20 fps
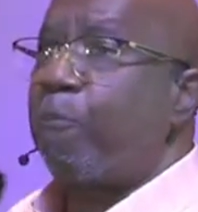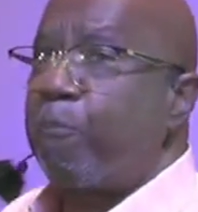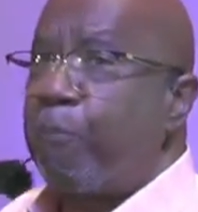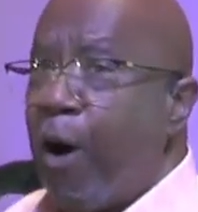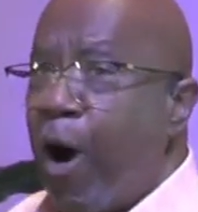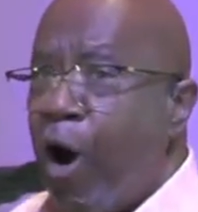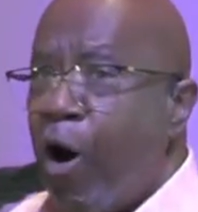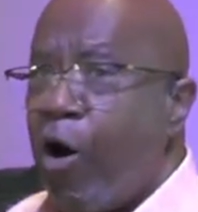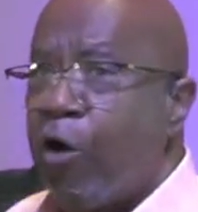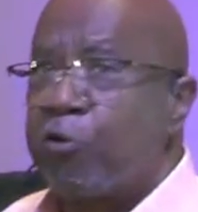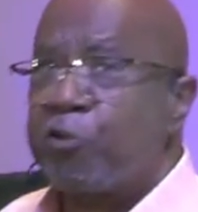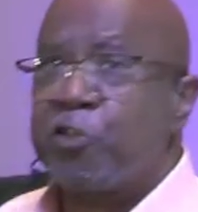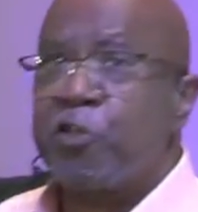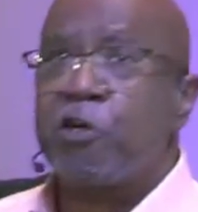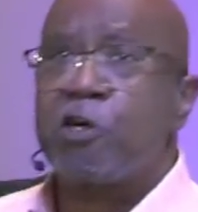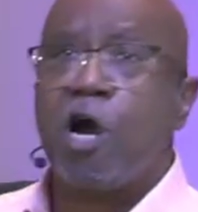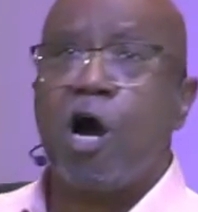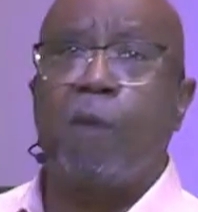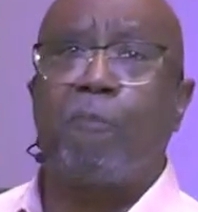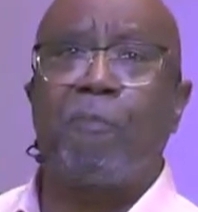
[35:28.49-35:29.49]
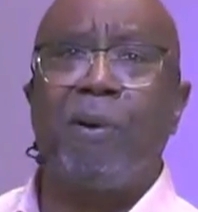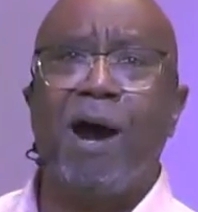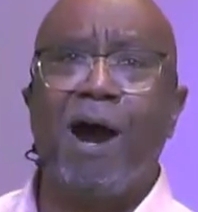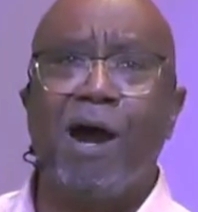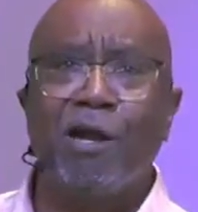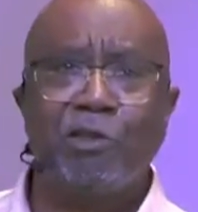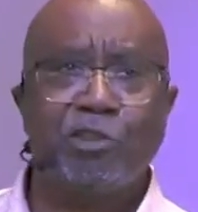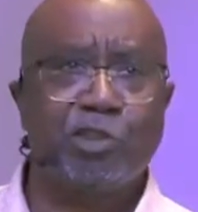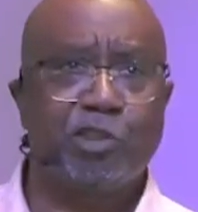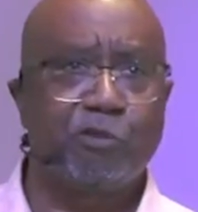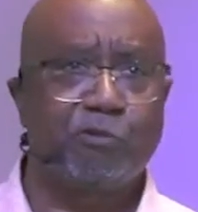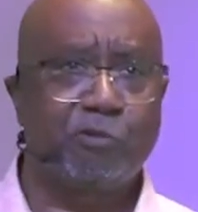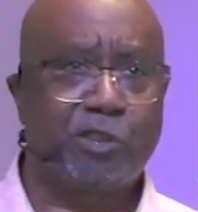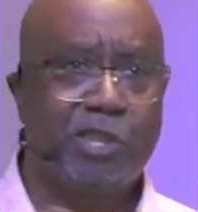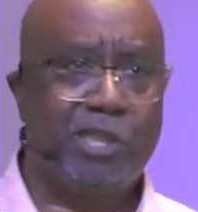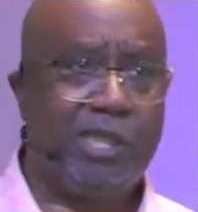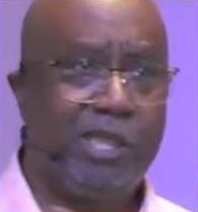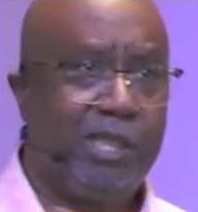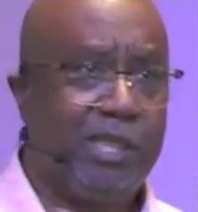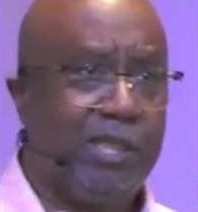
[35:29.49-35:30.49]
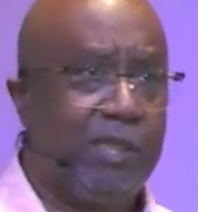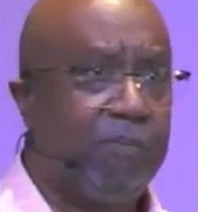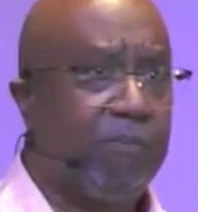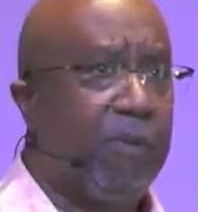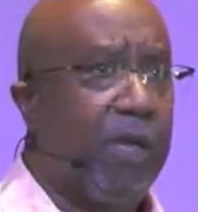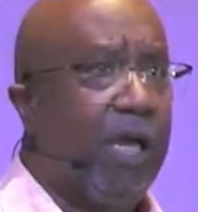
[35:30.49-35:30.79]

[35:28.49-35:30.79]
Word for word: Paul took a partial team.